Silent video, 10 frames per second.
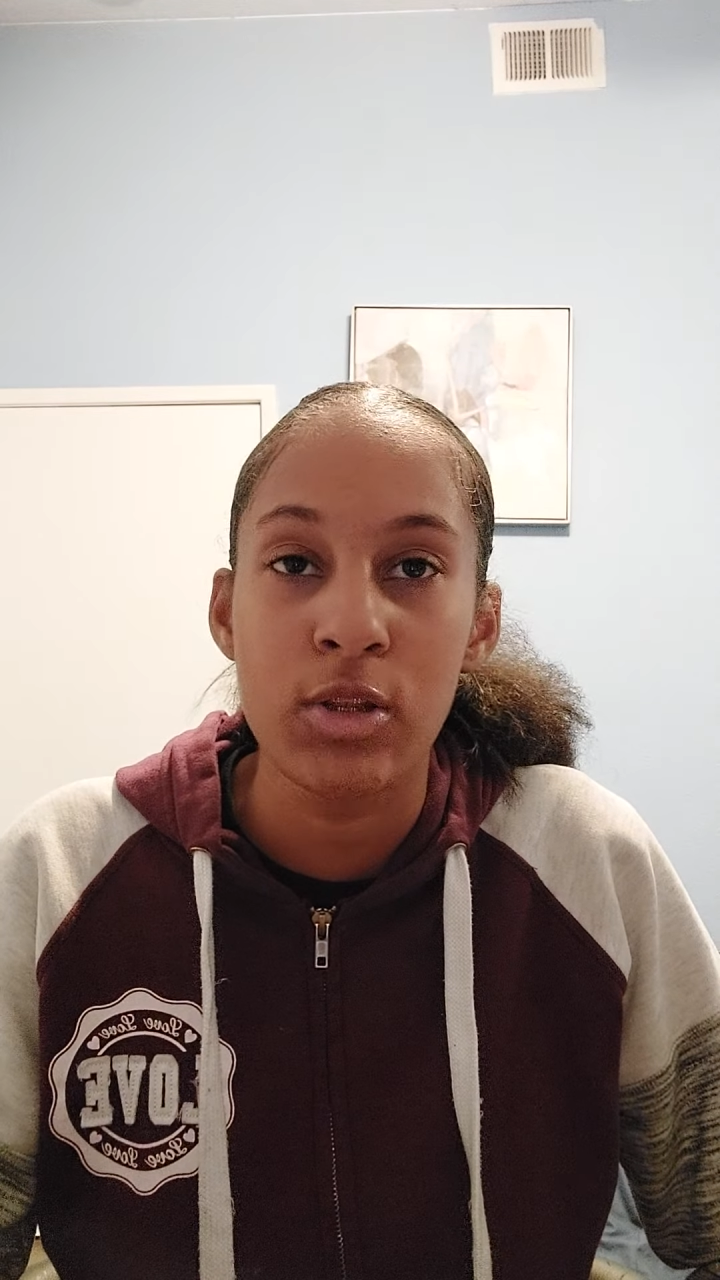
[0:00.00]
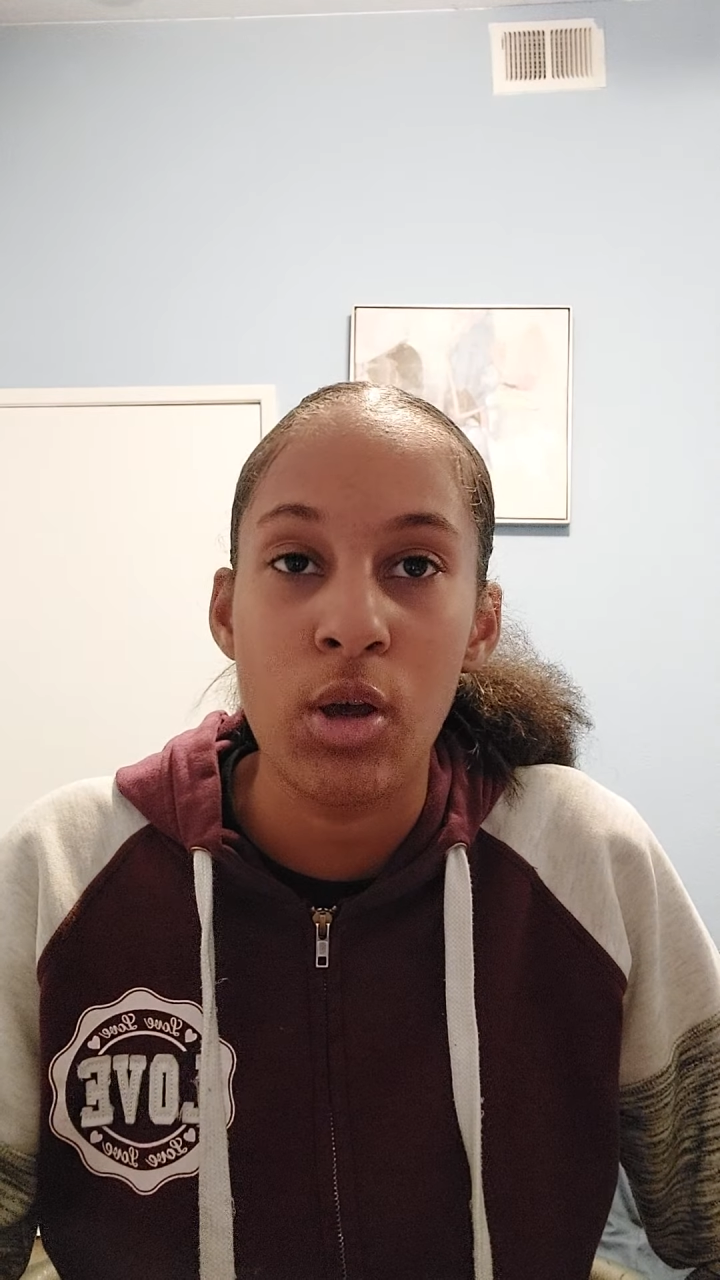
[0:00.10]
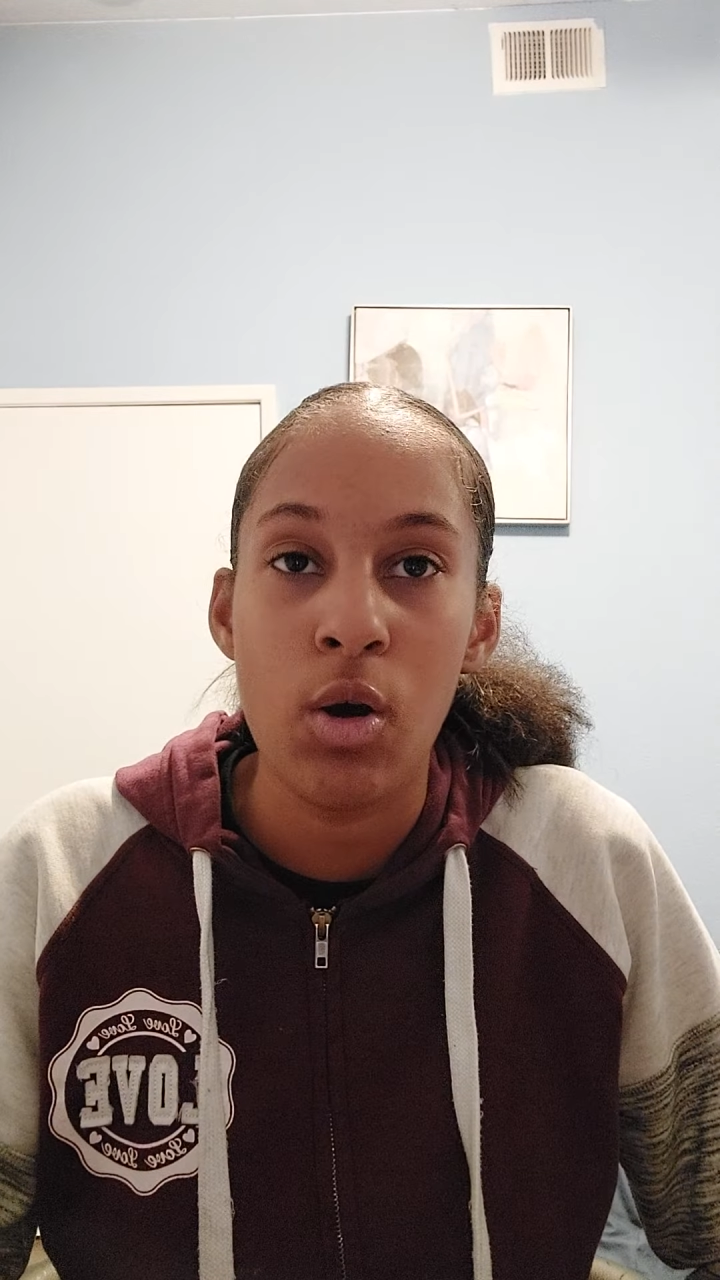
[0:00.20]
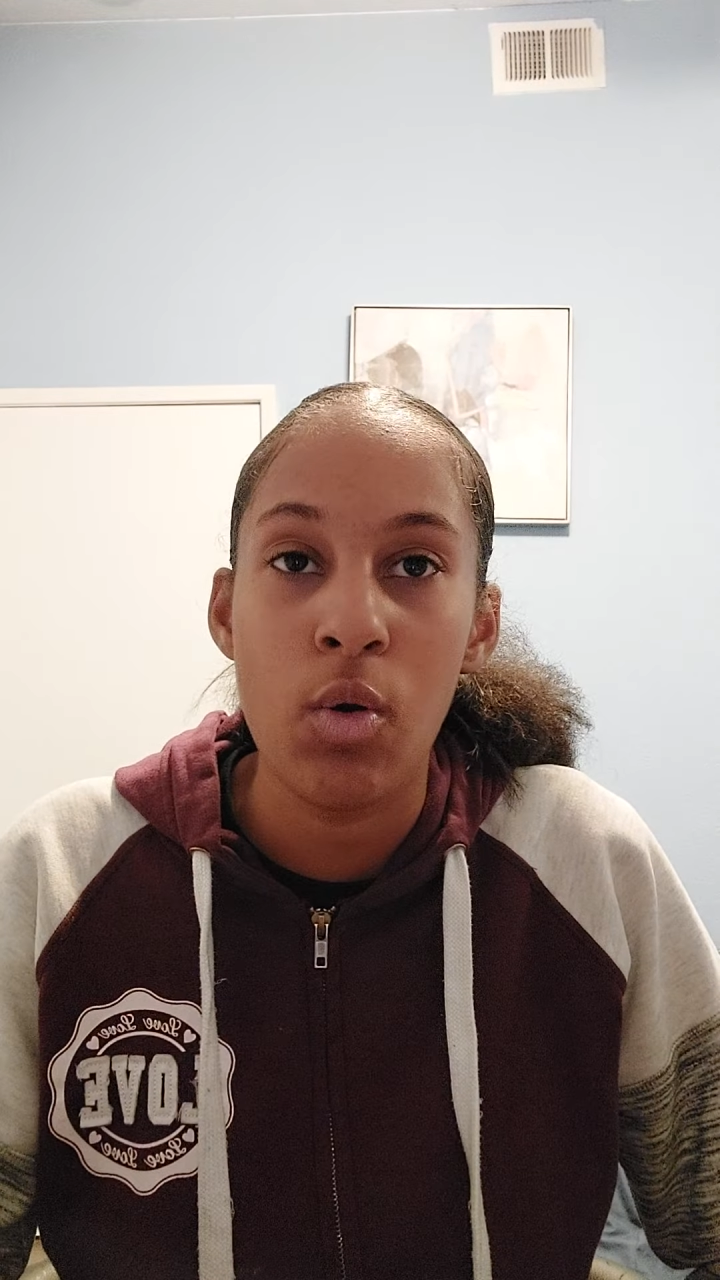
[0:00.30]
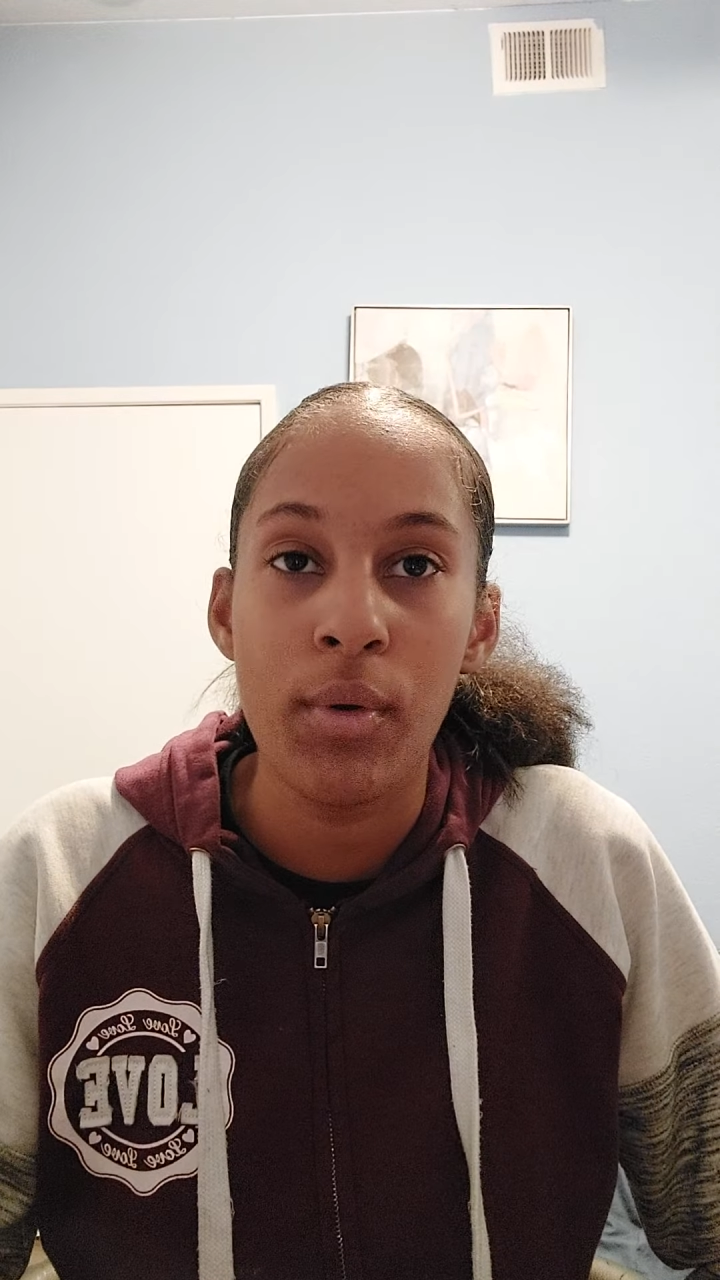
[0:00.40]

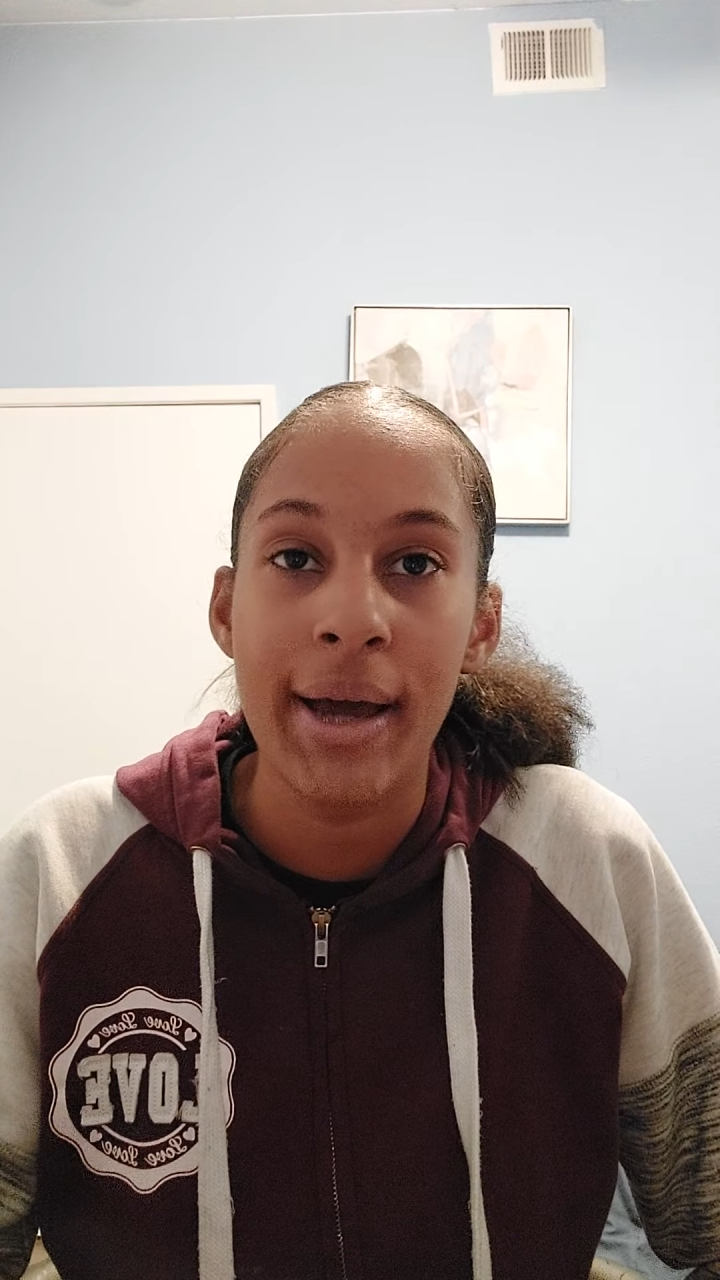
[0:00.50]
So